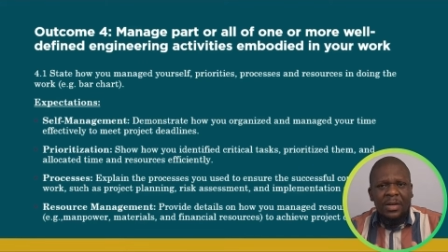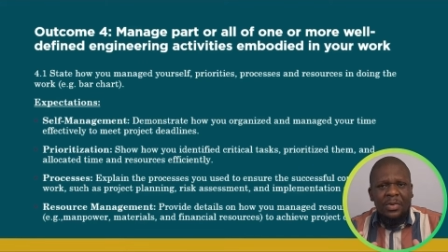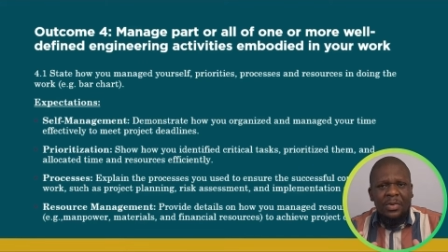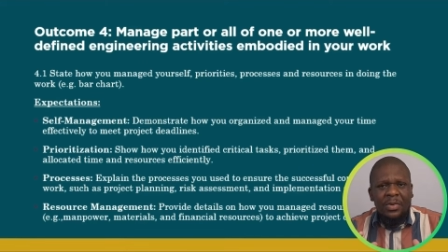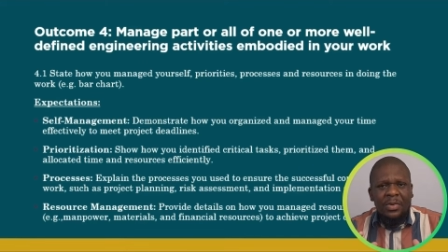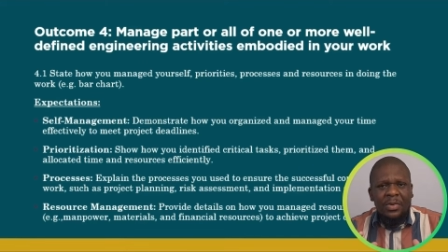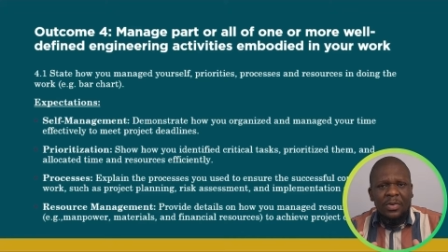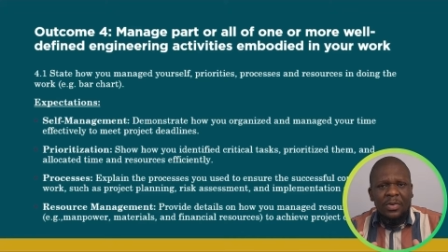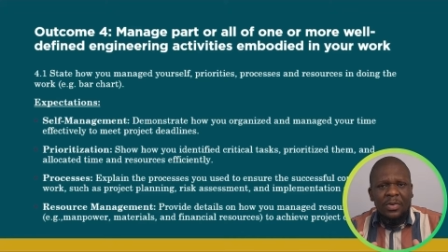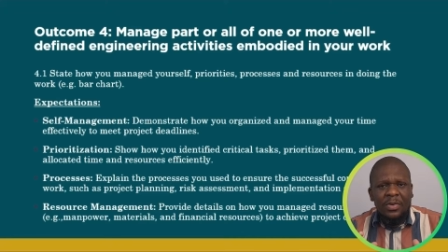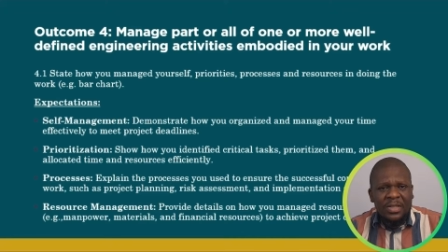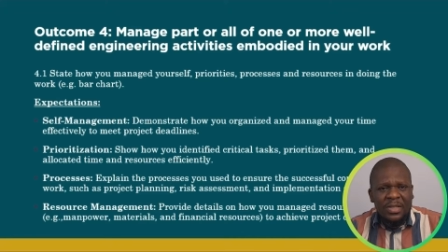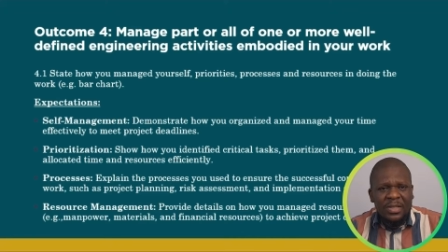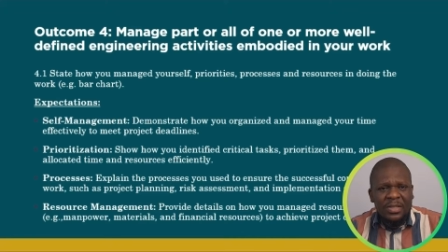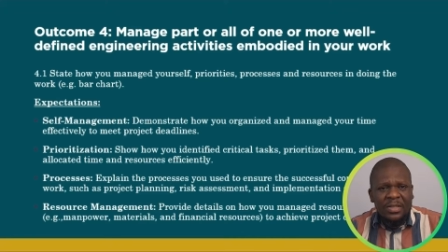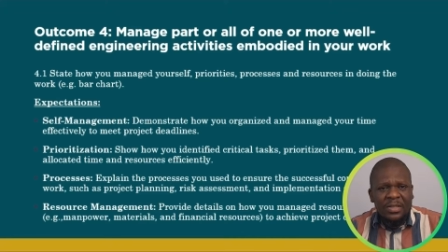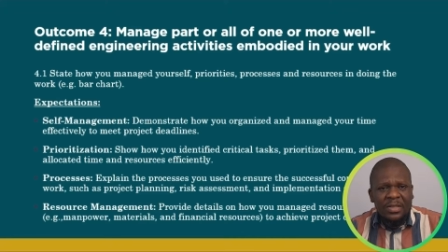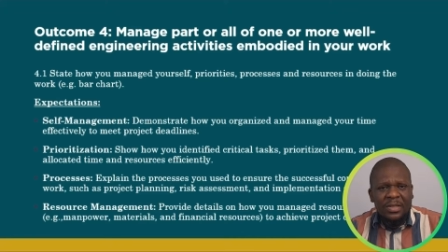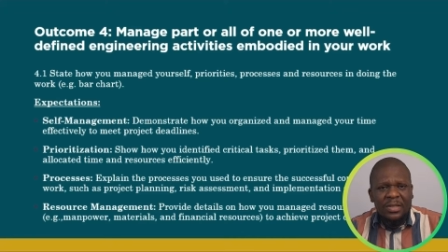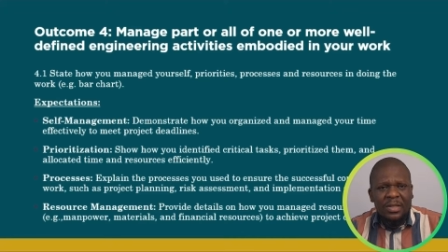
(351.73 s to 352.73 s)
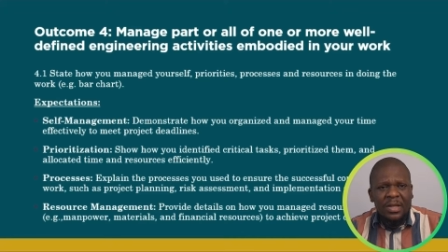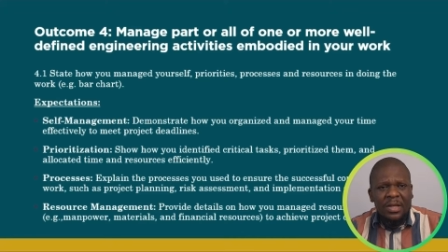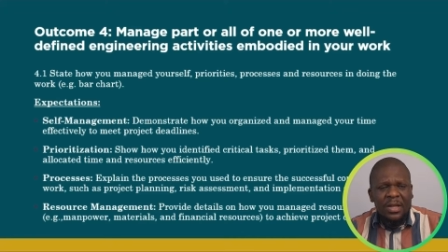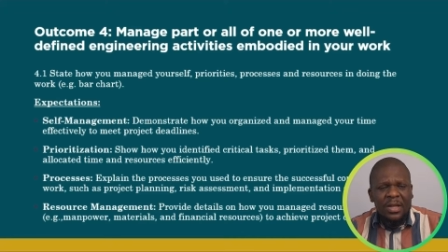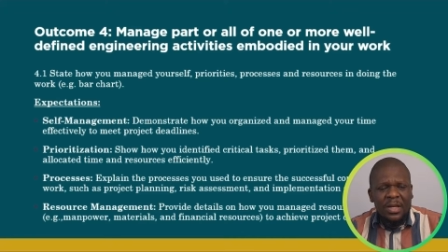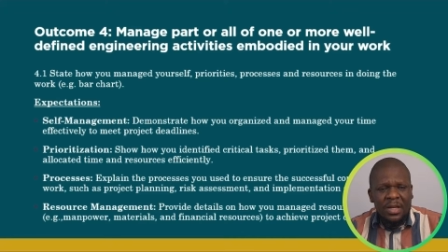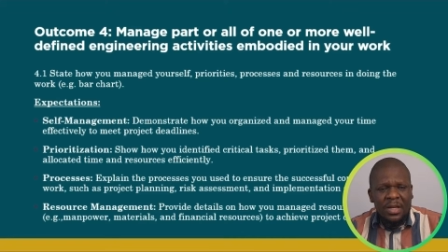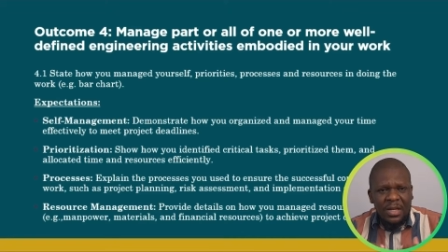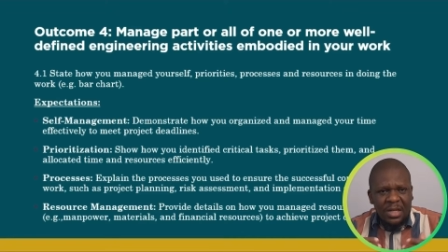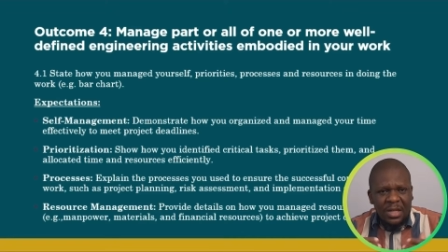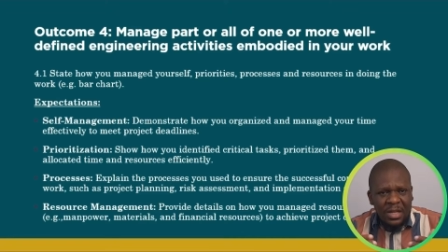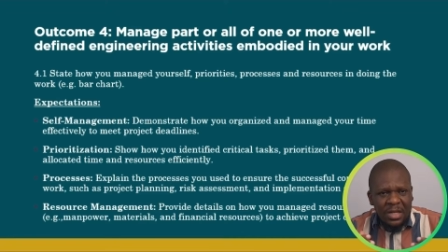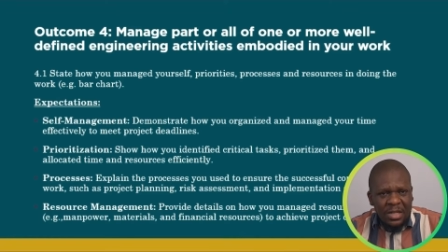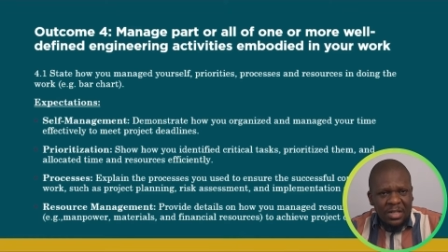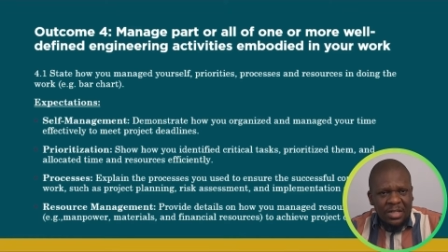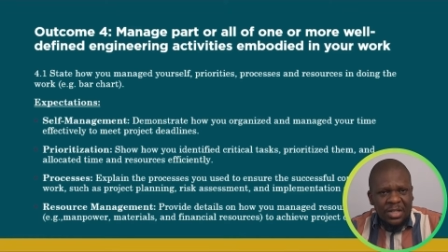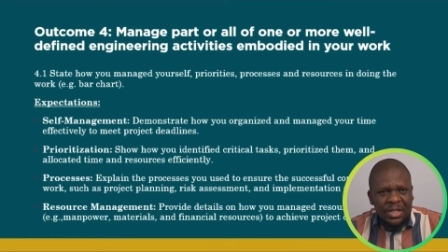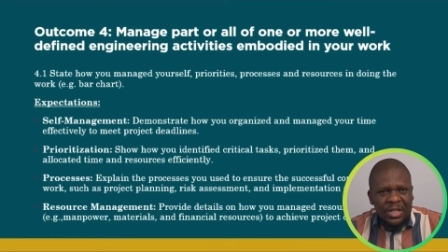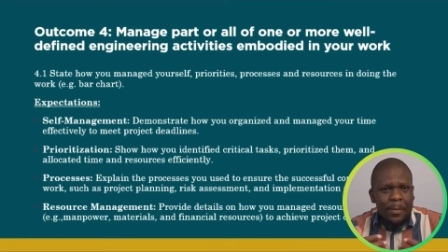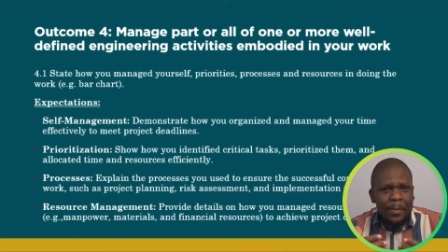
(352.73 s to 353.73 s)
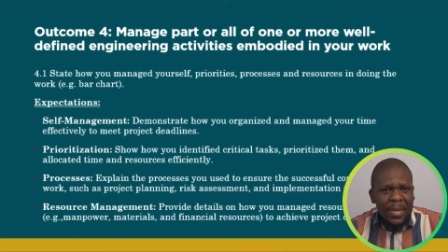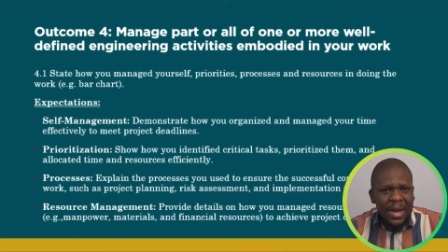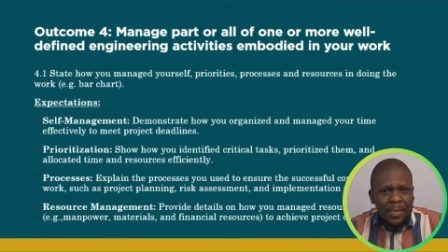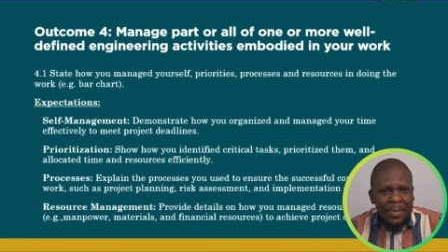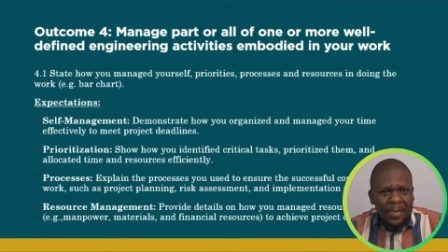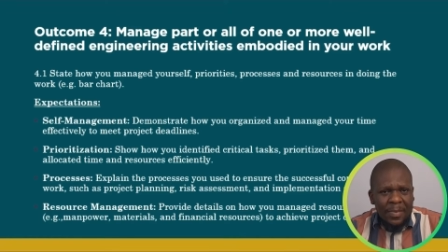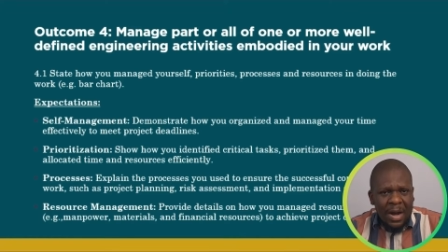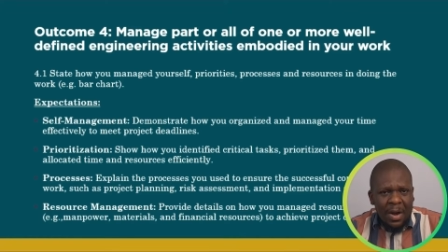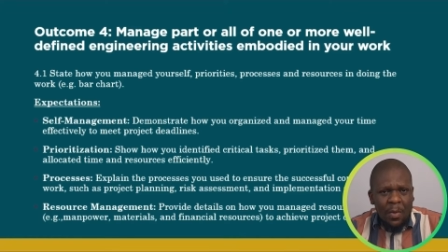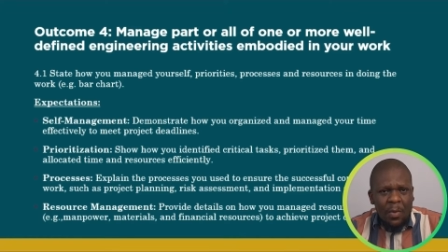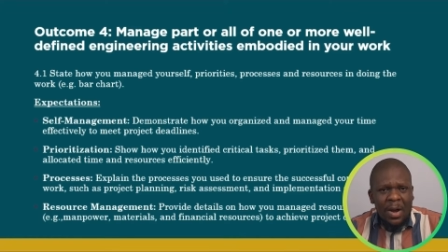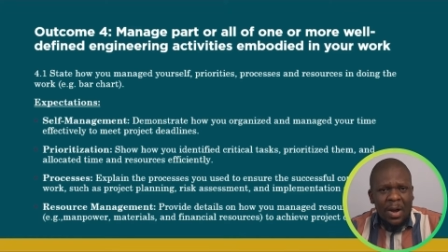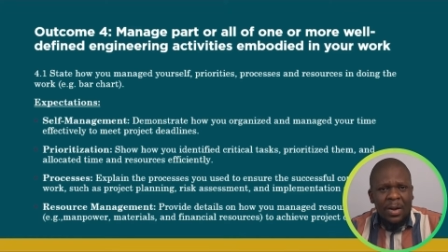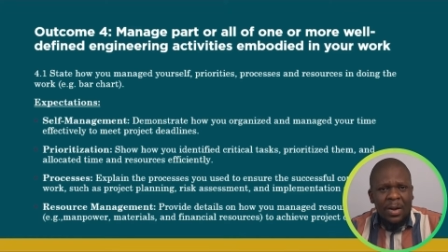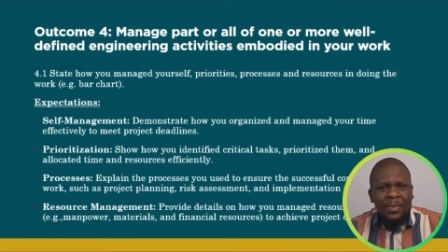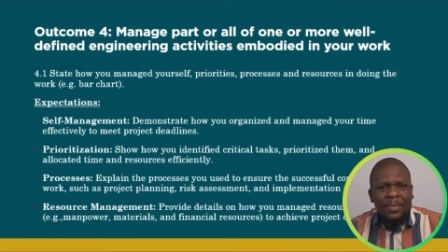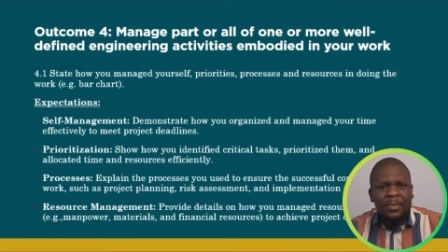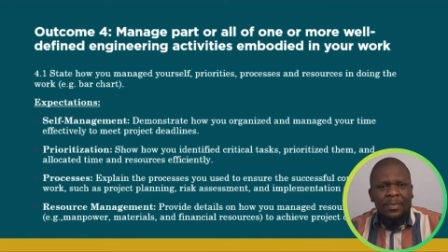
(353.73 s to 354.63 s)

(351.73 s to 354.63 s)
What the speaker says: resources, each manpower,